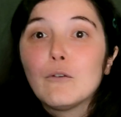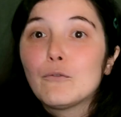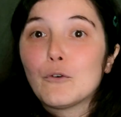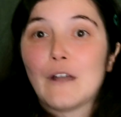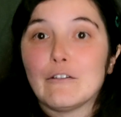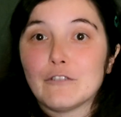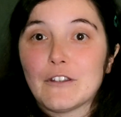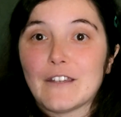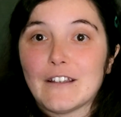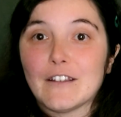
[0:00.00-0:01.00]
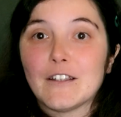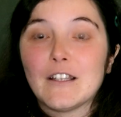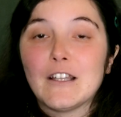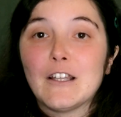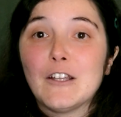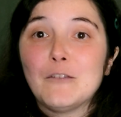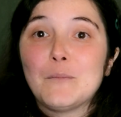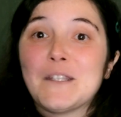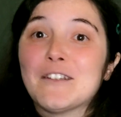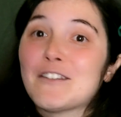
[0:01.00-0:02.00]
for everything,
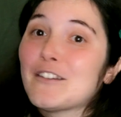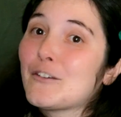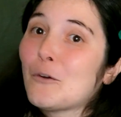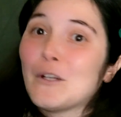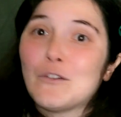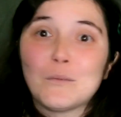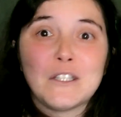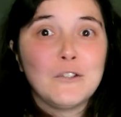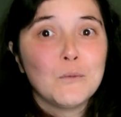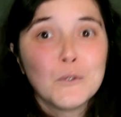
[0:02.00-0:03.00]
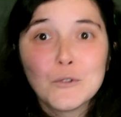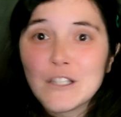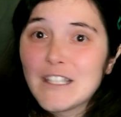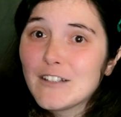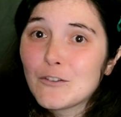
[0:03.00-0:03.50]
because it's going to be grueling